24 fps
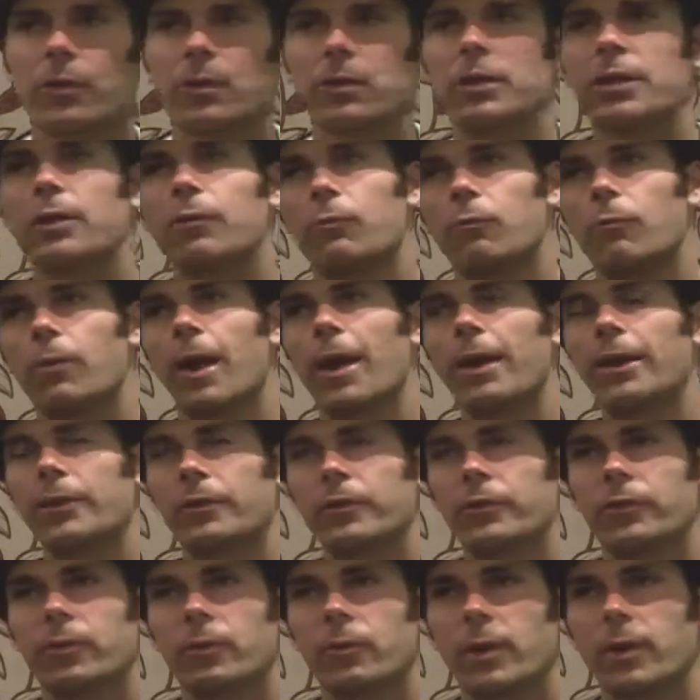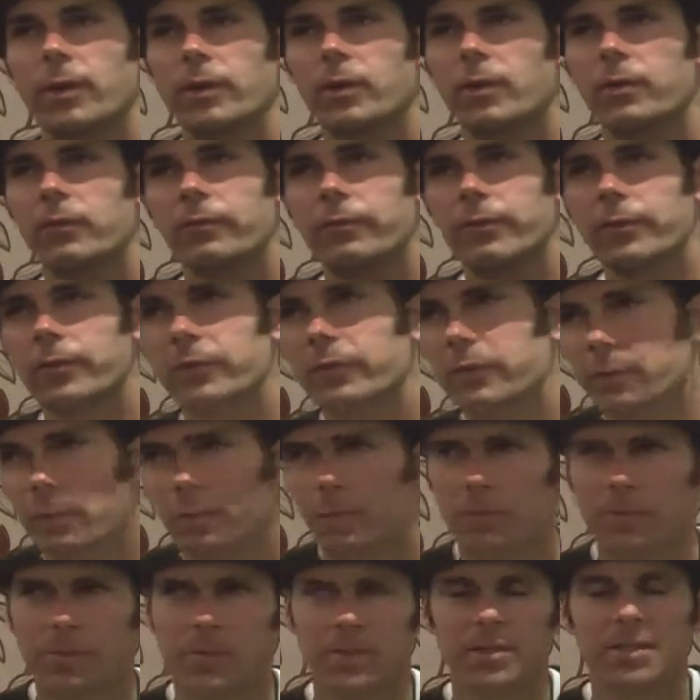early writers, or when you're first
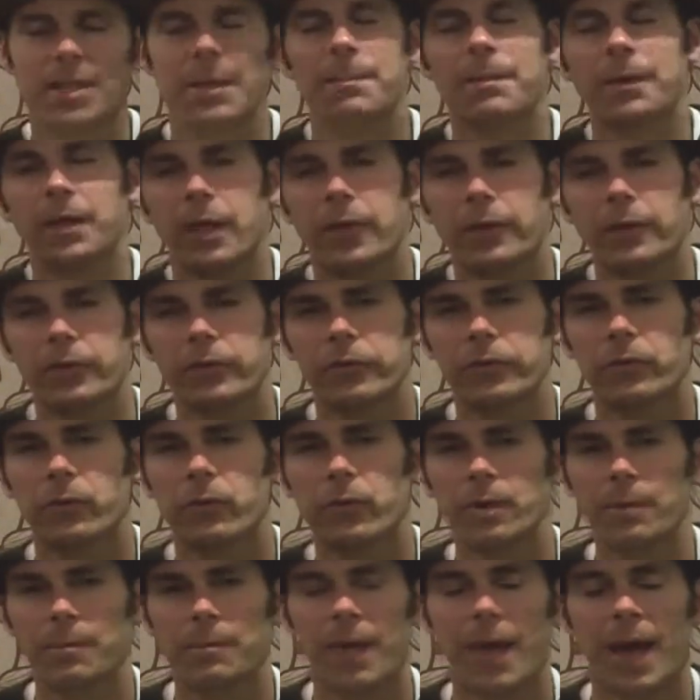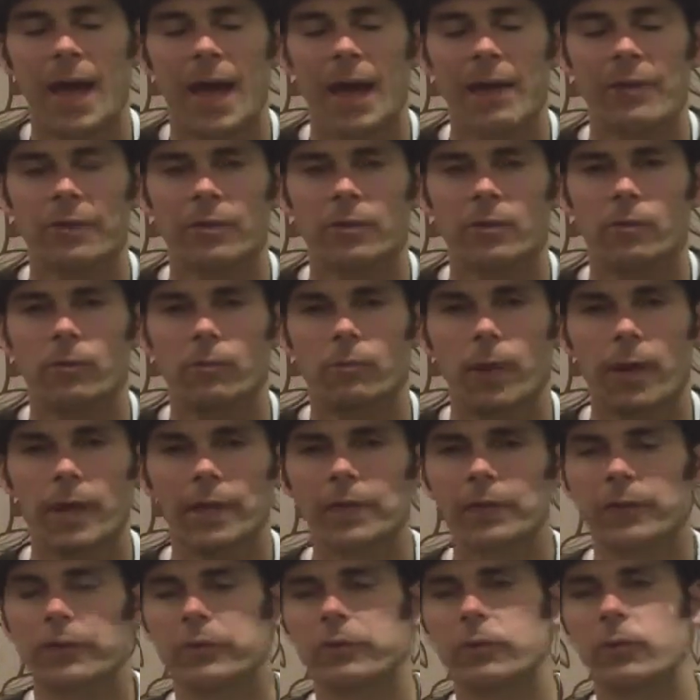stepping on the story path and you're
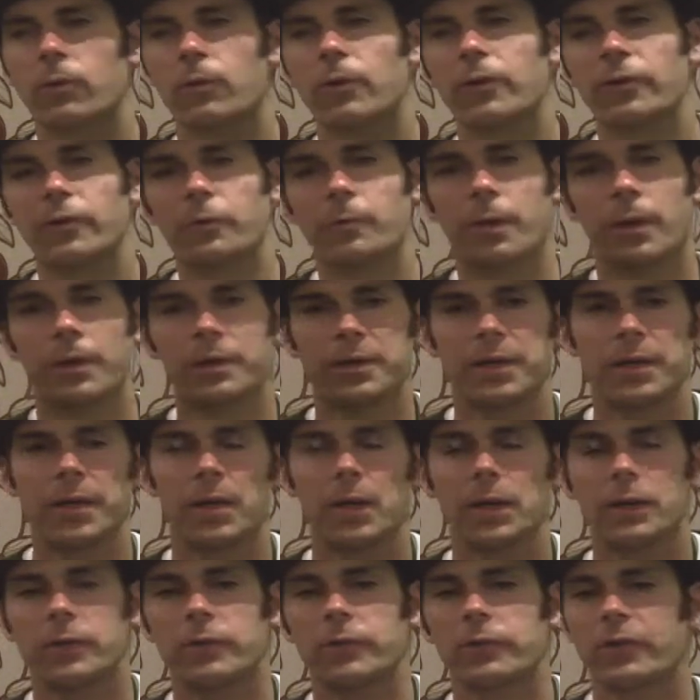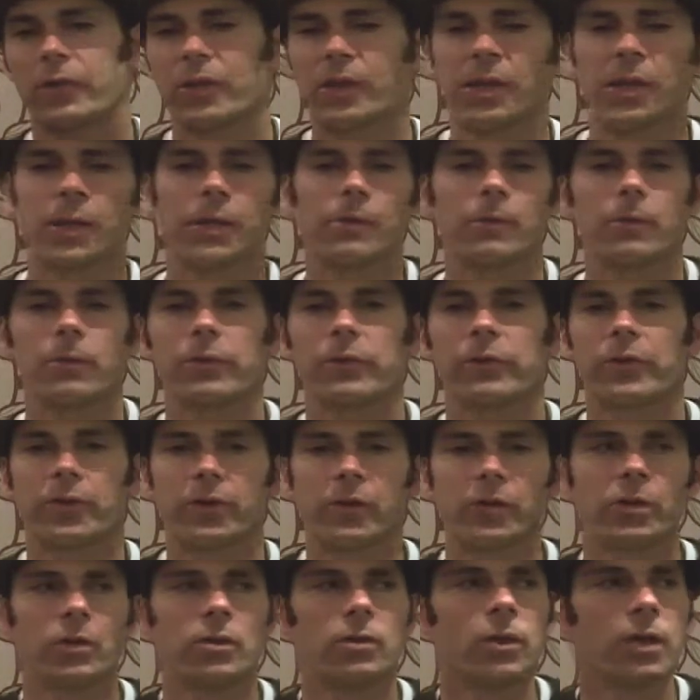writing stories about characters and heroes
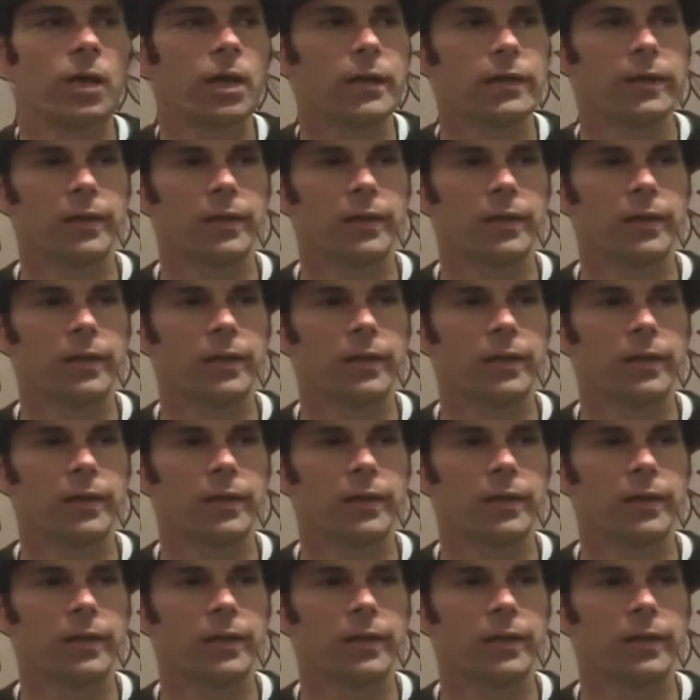that you